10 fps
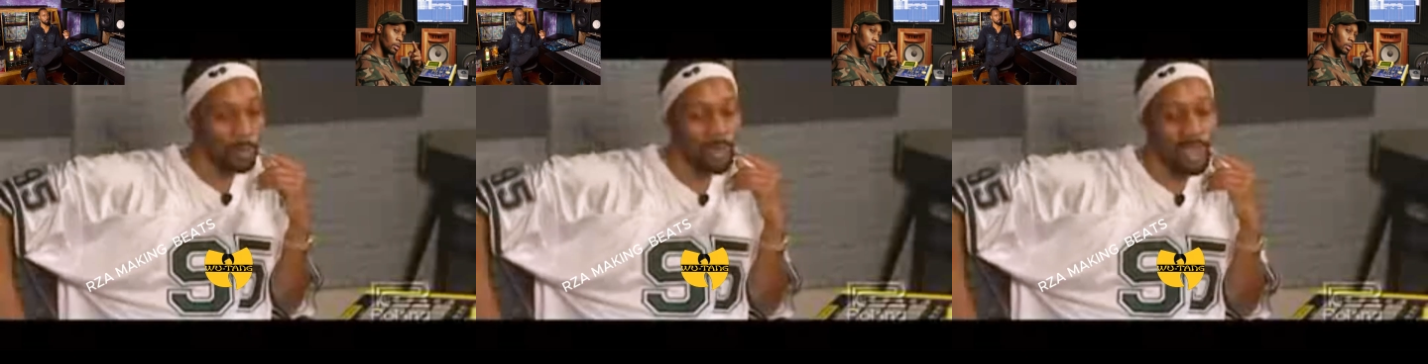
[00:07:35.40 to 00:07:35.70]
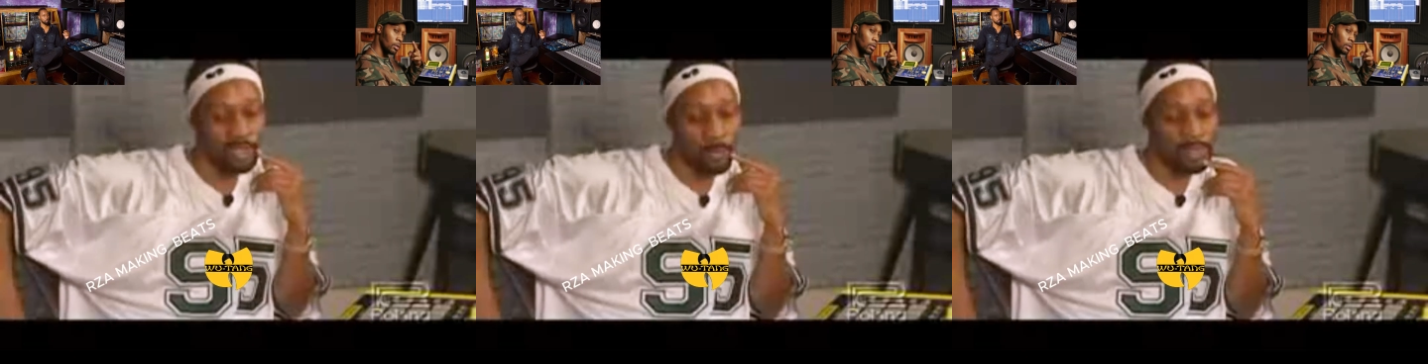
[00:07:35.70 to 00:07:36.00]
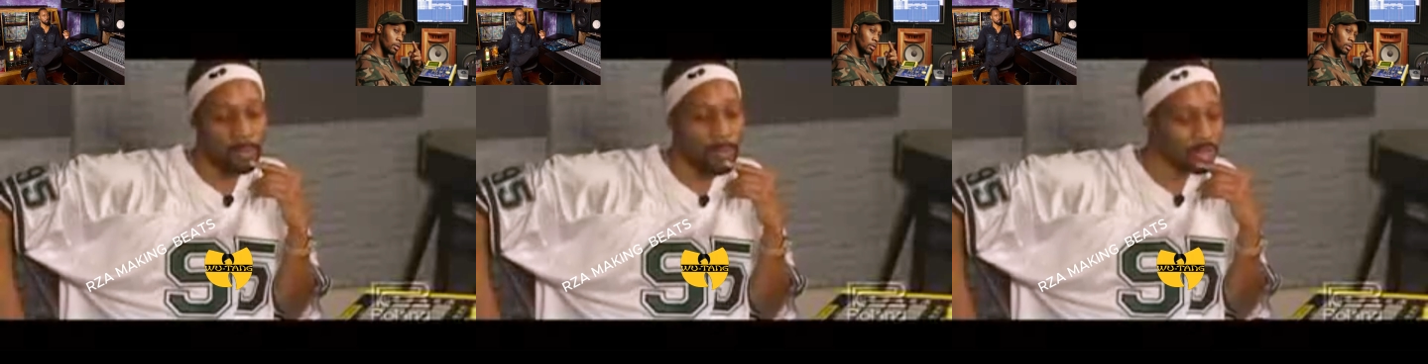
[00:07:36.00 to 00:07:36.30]
And we actually
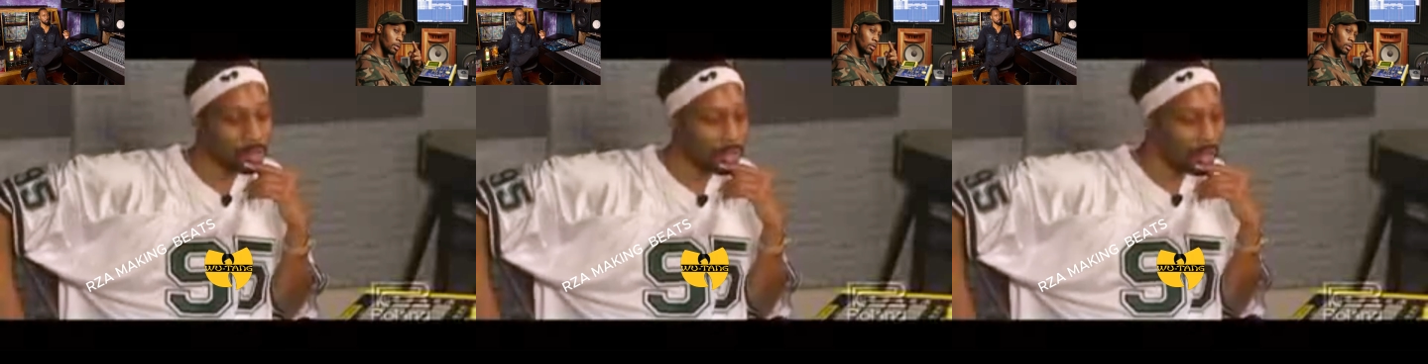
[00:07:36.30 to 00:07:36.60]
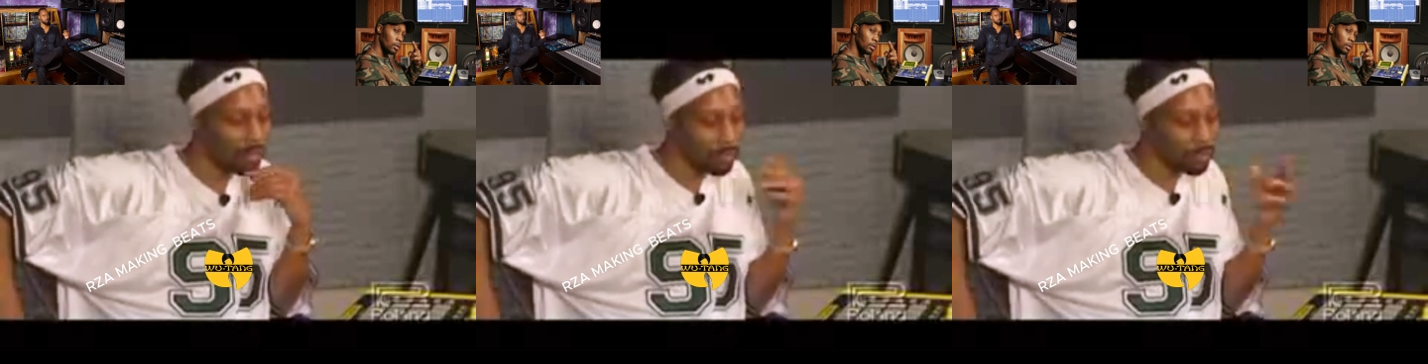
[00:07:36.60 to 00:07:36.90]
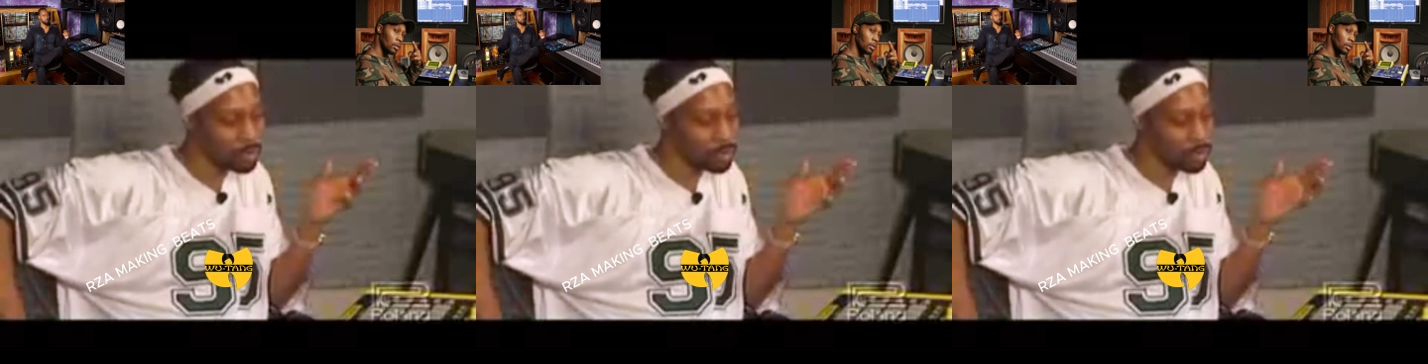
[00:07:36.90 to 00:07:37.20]
went to Mexico
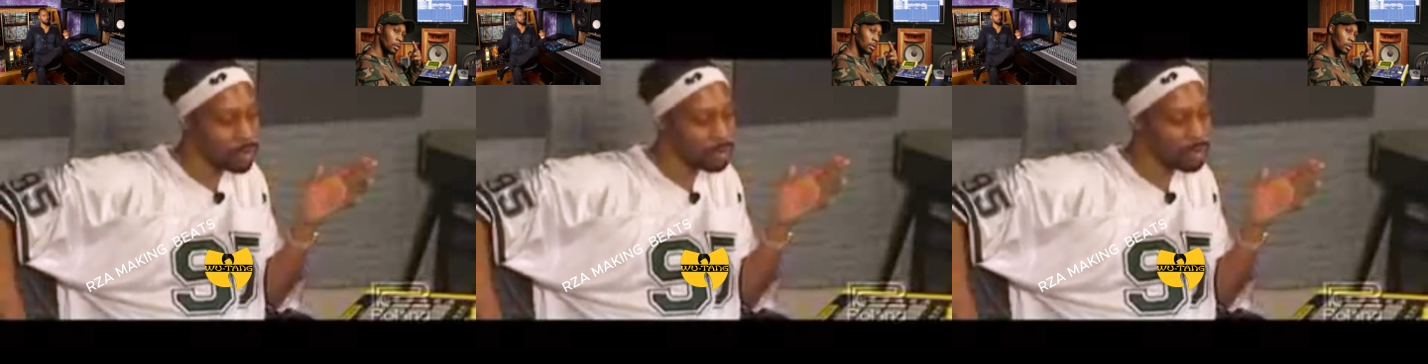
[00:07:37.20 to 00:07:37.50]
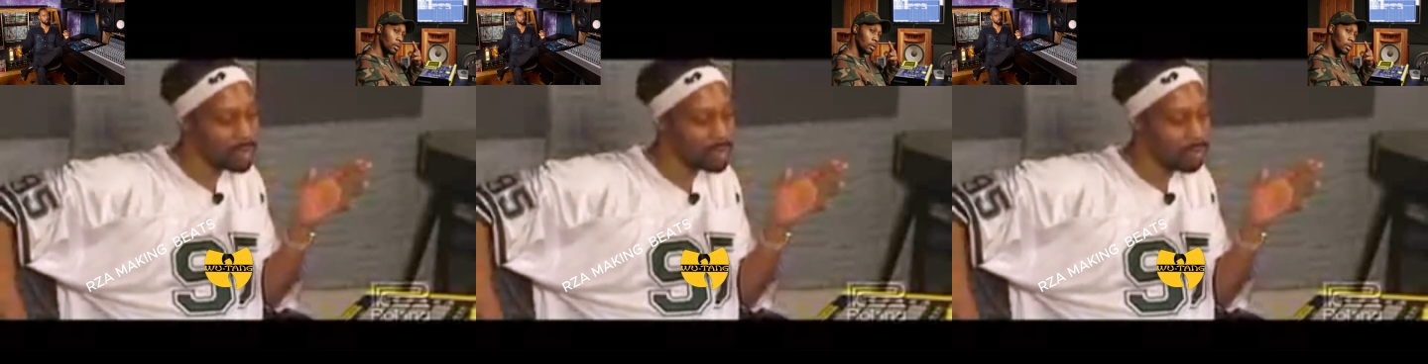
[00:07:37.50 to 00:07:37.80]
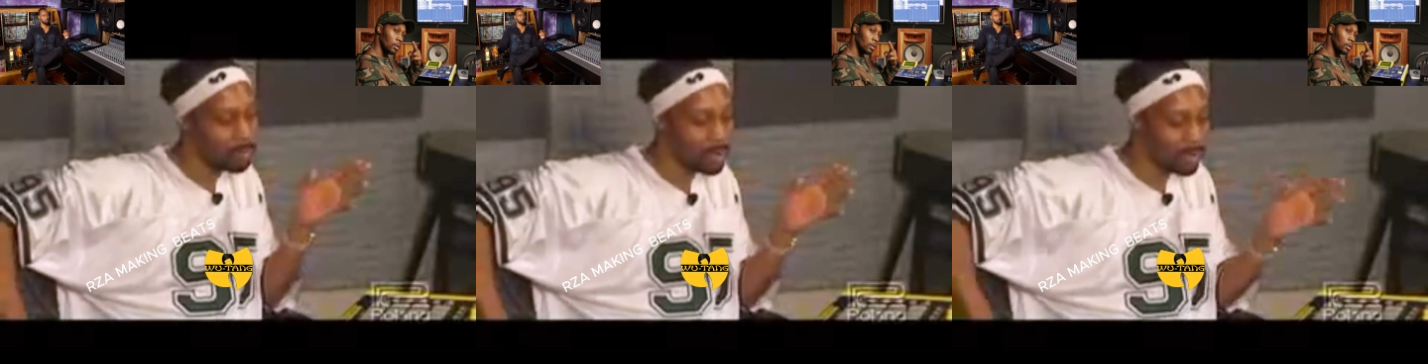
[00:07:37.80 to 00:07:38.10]
when they was filming
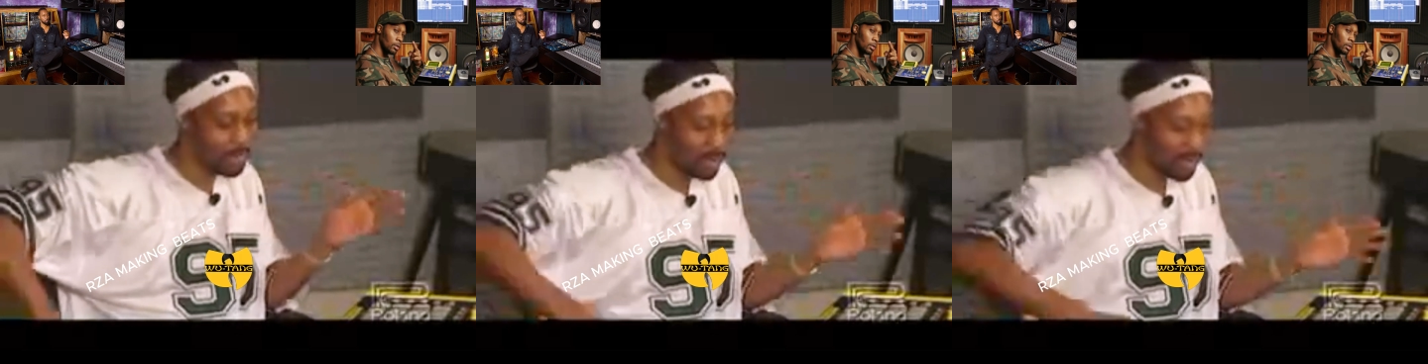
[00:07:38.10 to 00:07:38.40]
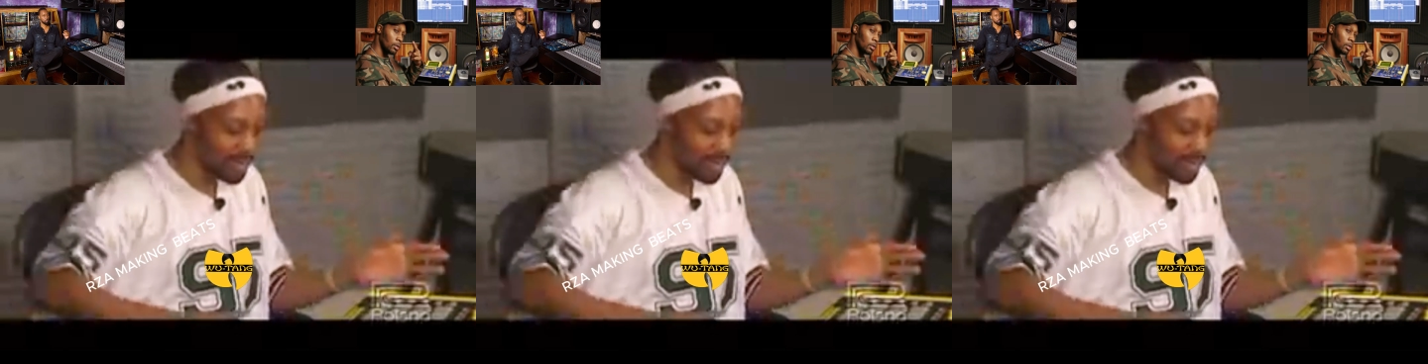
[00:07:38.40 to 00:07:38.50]
Kill Bill.